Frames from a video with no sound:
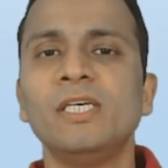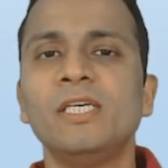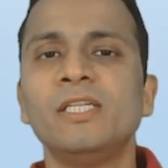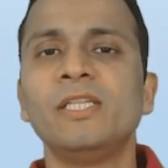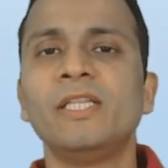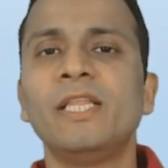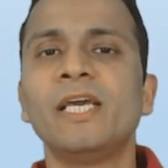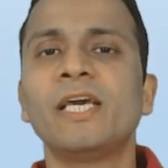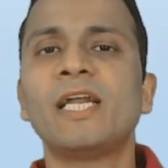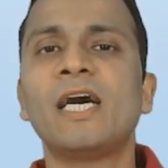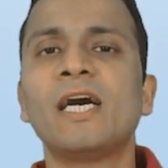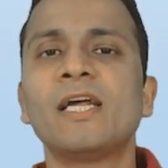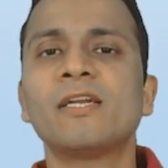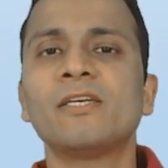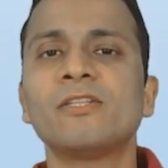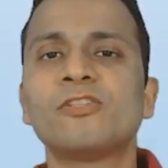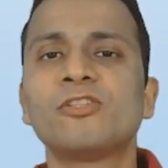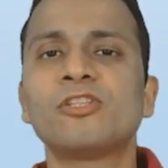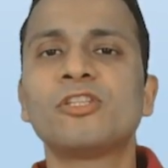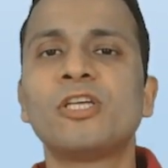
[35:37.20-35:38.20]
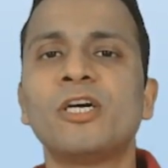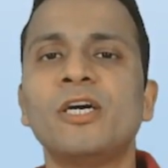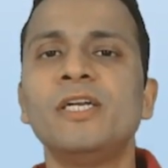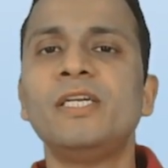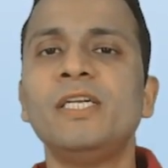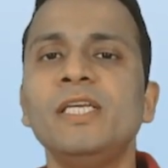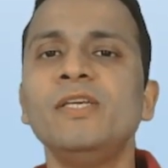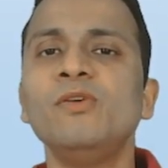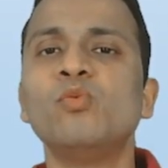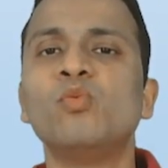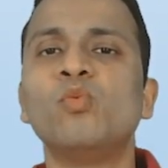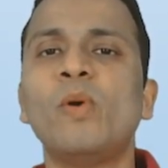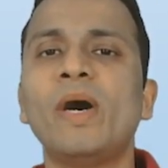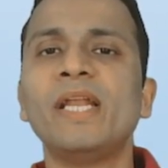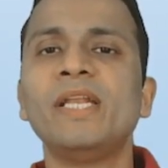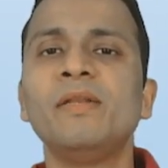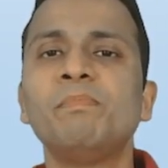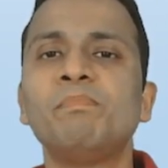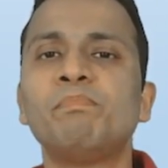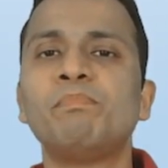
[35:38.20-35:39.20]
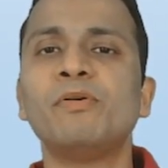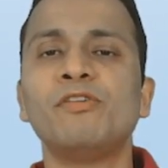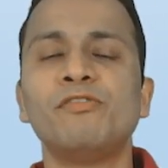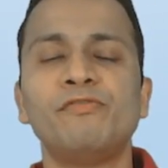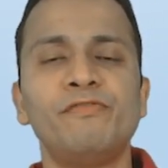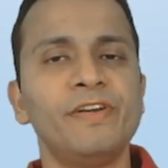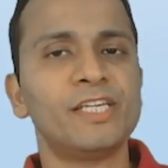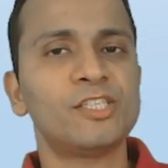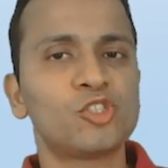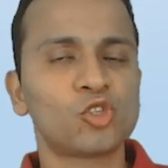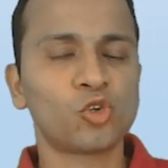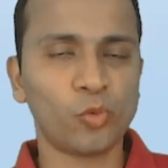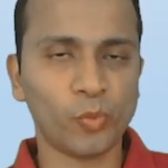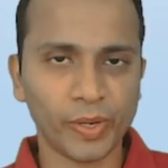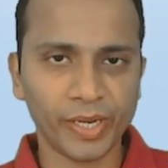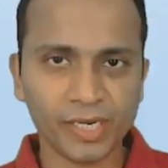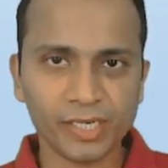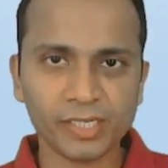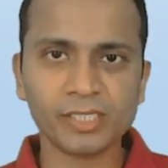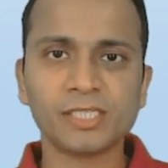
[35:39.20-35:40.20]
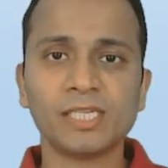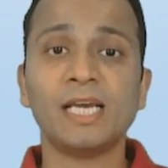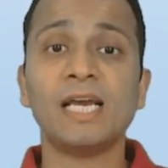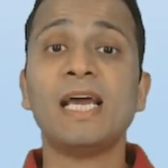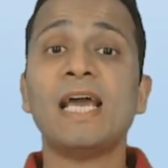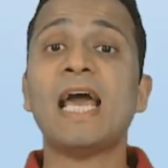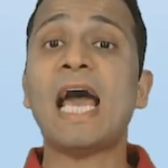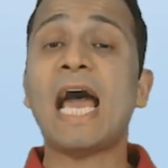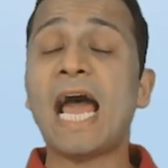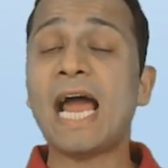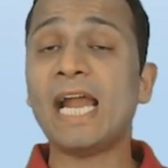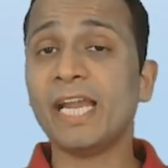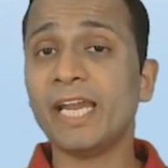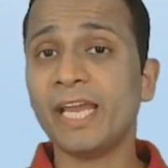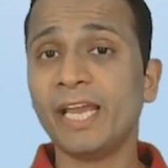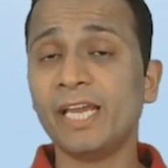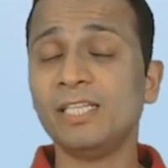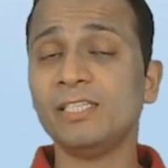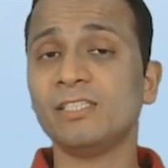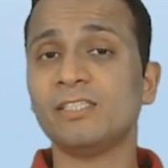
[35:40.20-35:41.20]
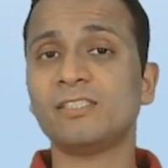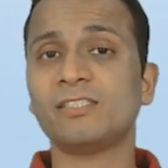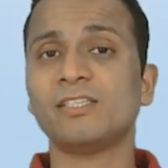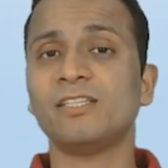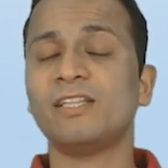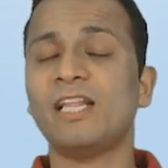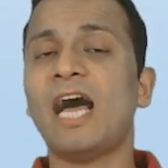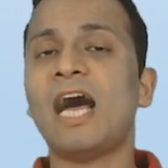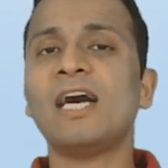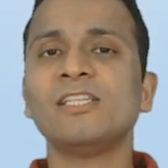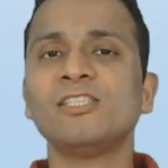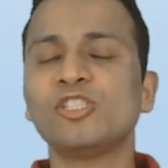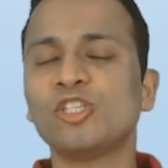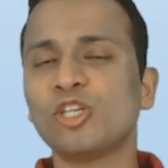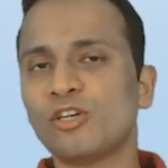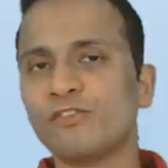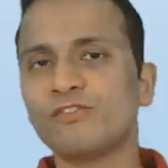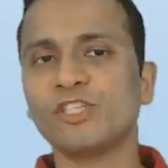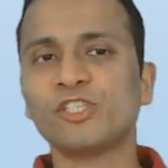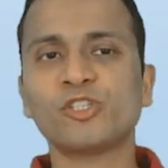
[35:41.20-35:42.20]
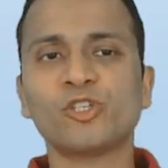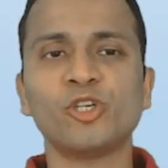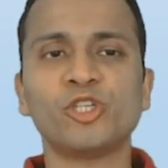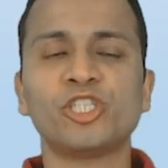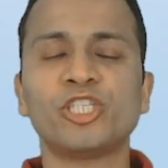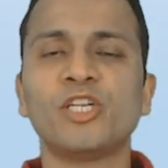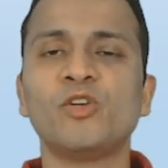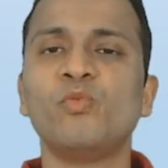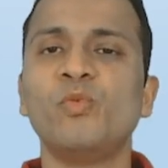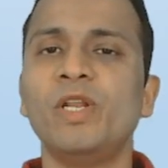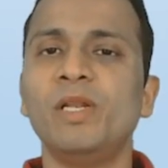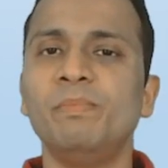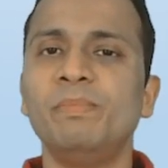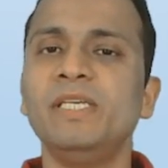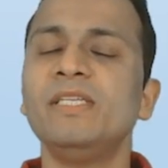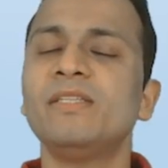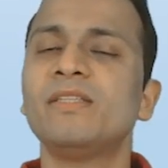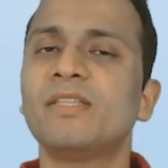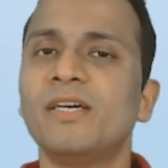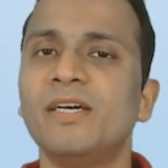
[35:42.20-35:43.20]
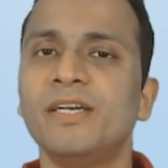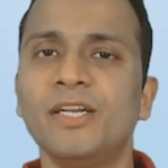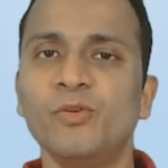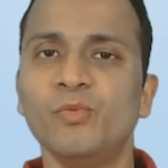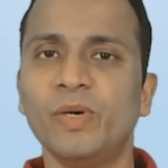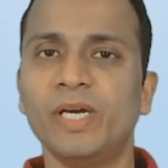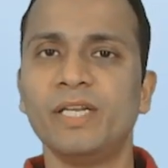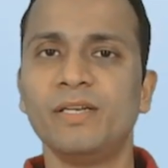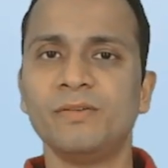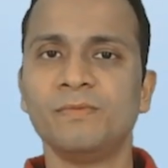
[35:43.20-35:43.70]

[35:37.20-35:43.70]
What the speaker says: there are 31 perfect squares, and hence the answer of this question will be 31.